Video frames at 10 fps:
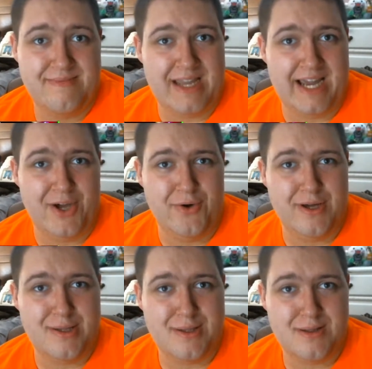
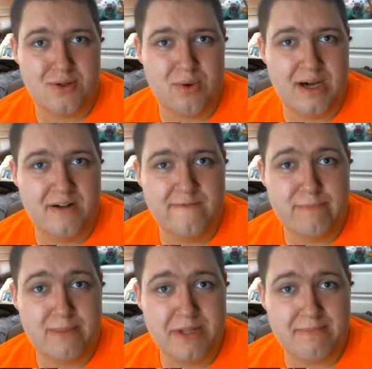iOS 12
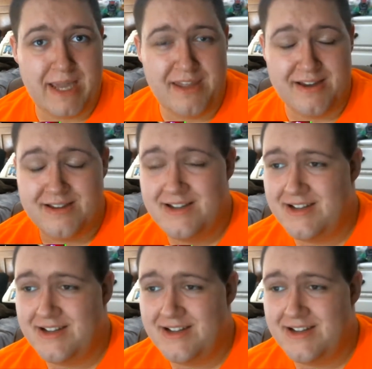public beta.